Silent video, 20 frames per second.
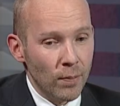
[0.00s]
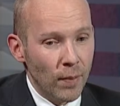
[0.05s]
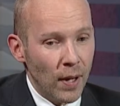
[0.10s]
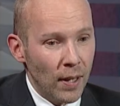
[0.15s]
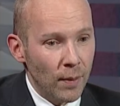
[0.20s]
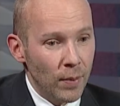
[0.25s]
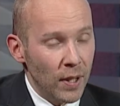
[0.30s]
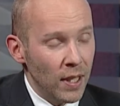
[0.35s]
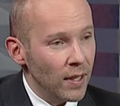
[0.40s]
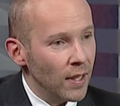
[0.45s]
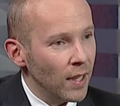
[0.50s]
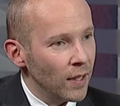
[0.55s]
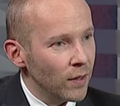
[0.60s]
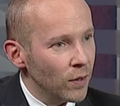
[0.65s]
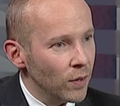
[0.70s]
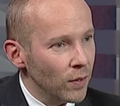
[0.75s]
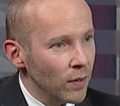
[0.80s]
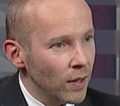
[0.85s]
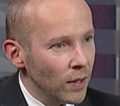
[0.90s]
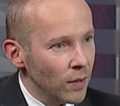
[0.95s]
it might be
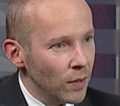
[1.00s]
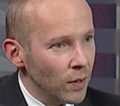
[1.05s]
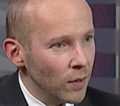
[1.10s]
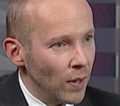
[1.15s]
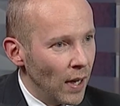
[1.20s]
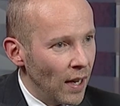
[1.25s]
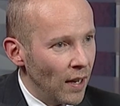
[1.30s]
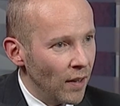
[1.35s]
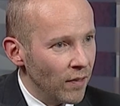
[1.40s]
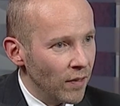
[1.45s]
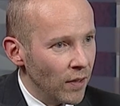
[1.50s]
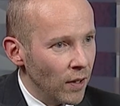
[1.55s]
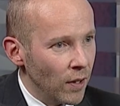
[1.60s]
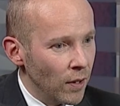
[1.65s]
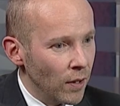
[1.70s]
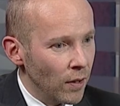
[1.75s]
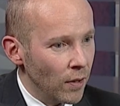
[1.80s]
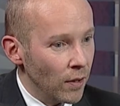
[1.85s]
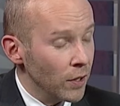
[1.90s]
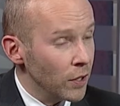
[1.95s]
that you have
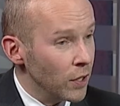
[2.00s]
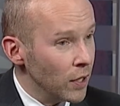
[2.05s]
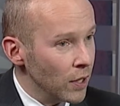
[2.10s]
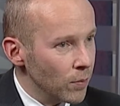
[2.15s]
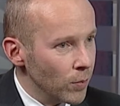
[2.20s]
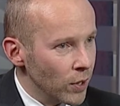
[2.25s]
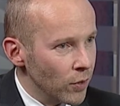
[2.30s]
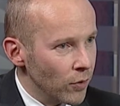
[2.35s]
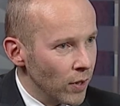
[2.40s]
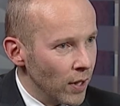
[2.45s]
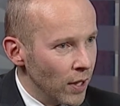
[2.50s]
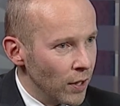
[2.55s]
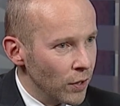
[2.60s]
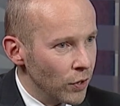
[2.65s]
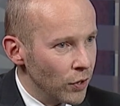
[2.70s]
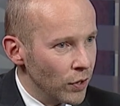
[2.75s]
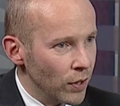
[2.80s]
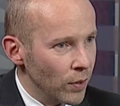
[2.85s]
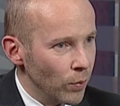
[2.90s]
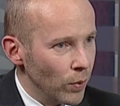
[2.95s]
a legitimate
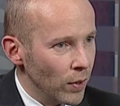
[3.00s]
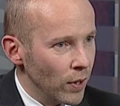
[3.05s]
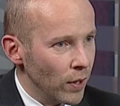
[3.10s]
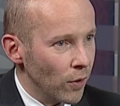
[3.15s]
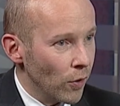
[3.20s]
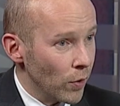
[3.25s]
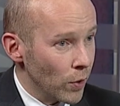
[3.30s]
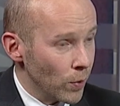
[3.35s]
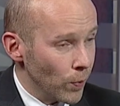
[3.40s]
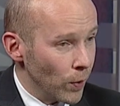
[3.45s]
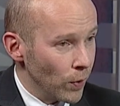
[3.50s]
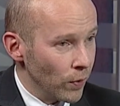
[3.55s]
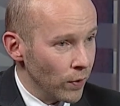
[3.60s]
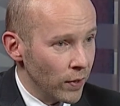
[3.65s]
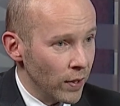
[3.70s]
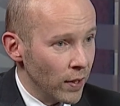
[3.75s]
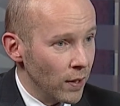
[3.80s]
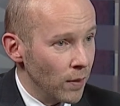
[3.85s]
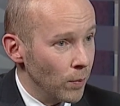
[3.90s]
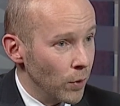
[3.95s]
relationship with a
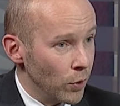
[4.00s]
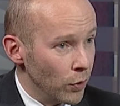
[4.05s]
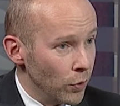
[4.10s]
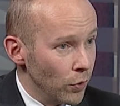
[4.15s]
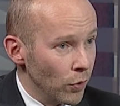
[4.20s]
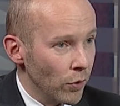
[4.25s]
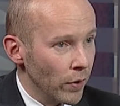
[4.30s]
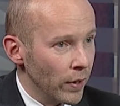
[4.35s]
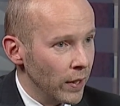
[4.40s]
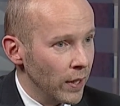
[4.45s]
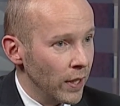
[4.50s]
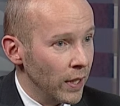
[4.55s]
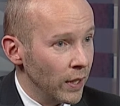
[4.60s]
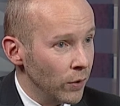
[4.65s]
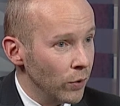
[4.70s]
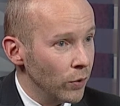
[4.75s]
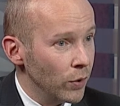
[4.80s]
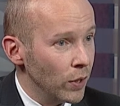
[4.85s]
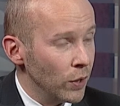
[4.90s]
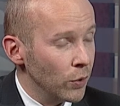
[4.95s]
correspondent in a mature and
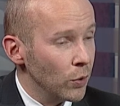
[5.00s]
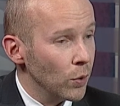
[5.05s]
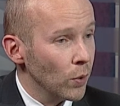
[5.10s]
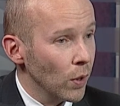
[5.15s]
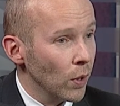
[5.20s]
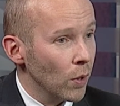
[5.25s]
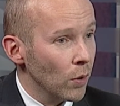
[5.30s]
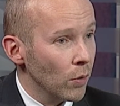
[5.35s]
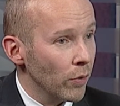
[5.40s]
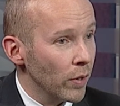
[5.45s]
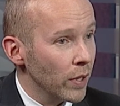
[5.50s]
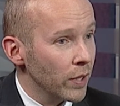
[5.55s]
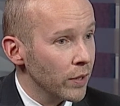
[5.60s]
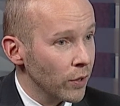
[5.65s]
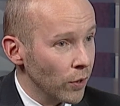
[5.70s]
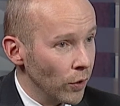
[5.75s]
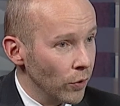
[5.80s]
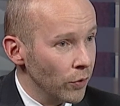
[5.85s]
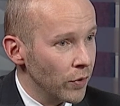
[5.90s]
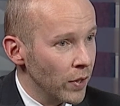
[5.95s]
into a low
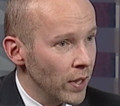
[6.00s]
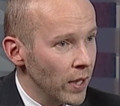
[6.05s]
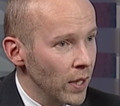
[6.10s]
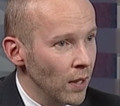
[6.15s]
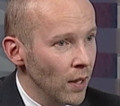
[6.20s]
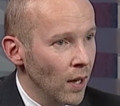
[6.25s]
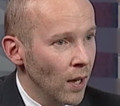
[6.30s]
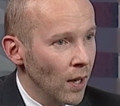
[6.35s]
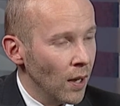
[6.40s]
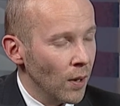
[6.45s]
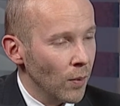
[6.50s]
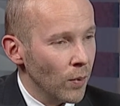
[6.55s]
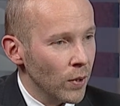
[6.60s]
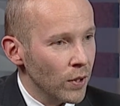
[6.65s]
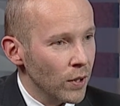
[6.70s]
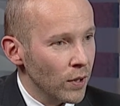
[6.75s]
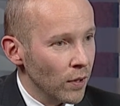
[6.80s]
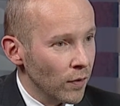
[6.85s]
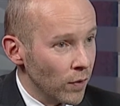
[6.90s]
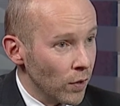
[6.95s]
risk country,
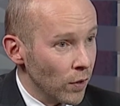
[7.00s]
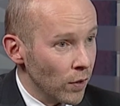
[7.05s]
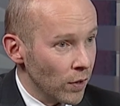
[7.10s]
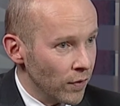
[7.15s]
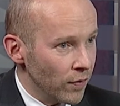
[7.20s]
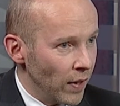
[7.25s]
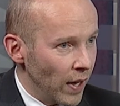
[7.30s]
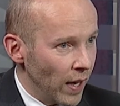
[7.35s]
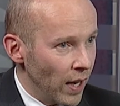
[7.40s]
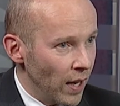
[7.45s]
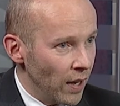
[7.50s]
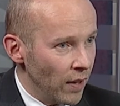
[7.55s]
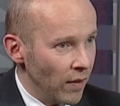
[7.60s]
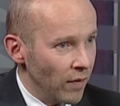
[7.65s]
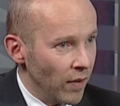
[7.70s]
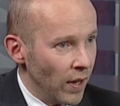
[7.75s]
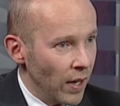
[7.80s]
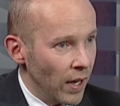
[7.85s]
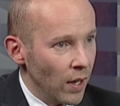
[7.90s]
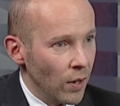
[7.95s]
which is of course very,
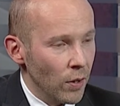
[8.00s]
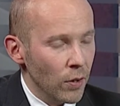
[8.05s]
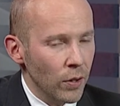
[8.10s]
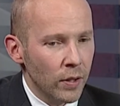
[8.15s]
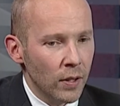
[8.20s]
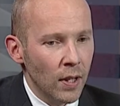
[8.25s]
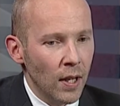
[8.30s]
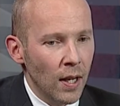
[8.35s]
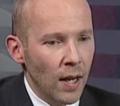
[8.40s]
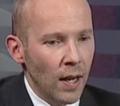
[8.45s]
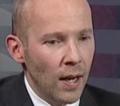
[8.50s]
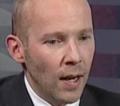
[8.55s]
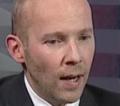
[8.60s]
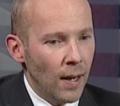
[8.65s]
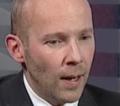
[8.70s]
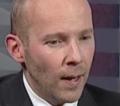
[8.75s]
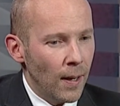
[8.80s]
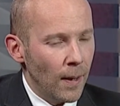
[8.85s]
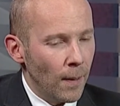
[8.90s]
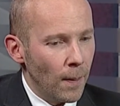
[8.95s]
very good.
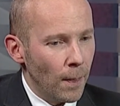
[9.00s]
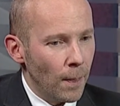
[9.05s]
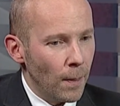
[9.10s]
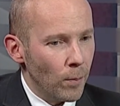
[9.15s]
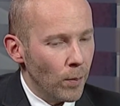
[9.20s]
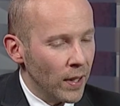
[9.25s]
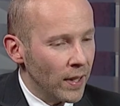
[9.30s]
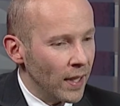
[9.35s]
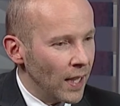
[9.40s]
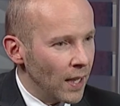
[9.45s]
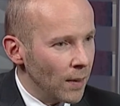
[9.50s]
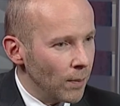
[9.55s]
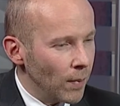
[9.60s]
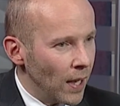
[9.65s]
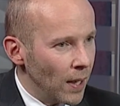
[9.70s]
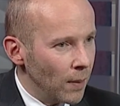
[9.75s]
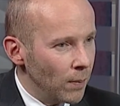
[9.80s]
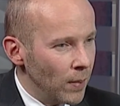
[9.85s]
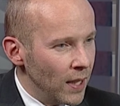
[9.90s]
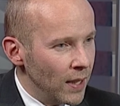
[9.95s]
But then it
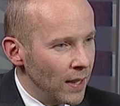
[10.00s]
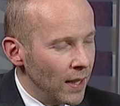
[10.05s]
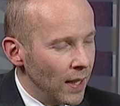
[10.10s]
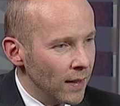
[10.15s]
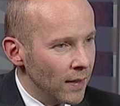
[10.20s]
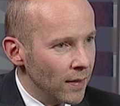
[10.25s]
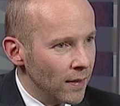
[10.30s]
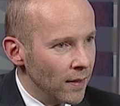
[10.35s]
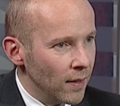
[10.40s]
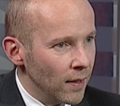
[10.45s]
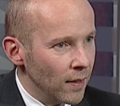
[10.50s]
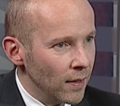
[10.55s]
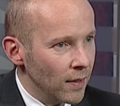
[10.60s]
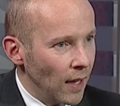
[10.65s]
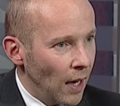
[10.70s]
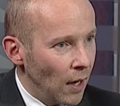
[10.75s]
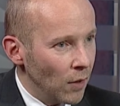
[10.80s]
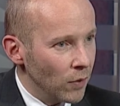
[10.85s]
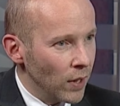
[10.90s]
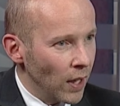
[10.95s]
might be that
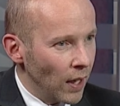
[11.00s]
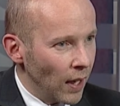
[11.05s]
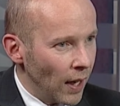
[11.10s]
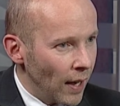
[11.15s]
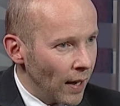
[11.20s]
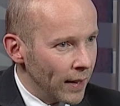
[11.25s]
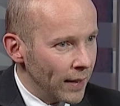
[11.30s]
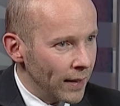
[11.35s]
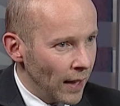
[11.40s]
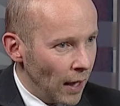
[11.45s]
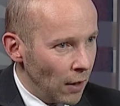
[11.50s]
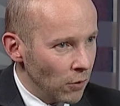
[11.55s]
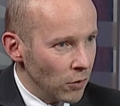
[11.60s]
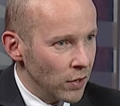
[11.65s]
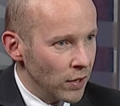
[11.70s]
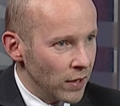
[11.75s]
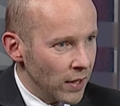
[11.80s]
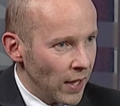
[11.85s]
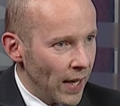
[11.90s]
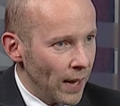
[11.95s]
down the line,
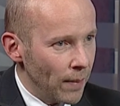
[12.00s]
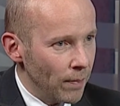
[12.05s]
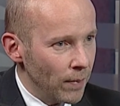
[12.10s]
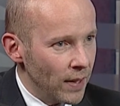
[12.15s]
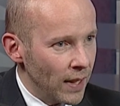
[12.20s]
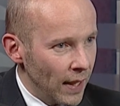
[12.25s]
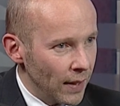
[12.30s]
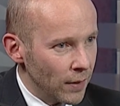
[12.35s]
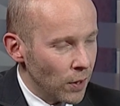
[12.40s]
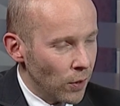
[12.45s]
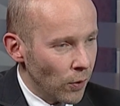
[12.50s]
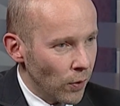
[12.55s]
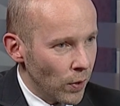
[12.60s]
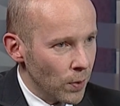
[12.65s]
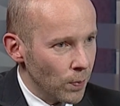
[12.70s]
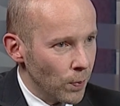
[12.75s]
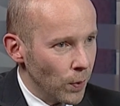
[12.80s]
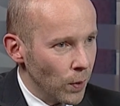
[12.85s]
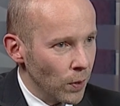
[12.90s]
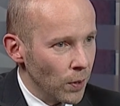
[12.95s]
downstream, that
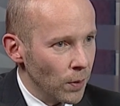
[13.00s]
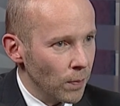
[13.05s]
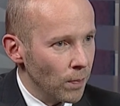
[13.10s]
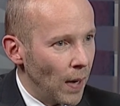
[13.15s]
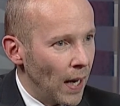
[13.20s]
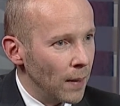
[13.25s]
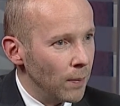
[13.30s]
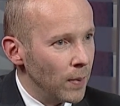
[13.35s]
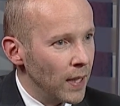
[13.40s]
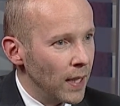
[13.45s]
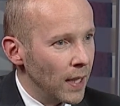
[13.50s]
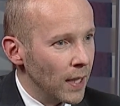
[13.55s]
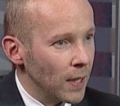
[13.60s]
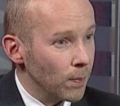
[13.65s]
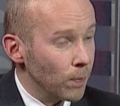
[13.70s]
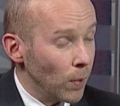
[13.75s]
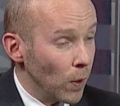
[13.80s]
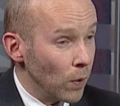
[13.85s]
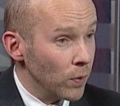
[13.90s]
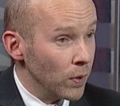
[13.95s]
correspondent might be
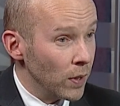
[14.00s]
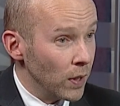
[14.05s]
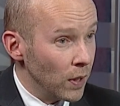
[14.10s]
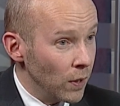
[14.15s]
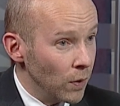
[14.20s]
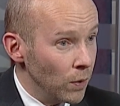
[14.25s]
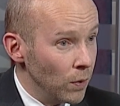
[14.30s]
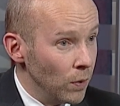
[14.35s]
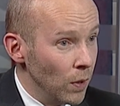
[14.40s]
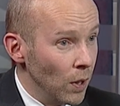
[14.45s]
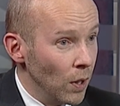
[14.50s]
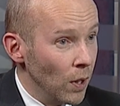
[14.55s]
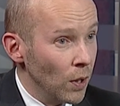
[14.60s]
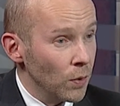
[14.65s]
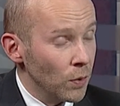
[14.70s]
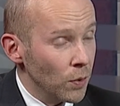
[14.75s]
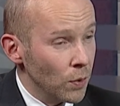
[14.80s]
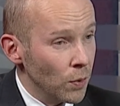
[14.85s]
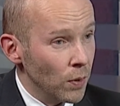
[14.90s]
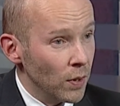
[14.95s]
exposing you
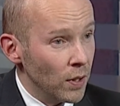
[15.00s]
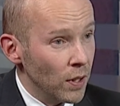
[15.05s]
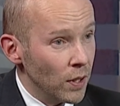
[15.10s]
to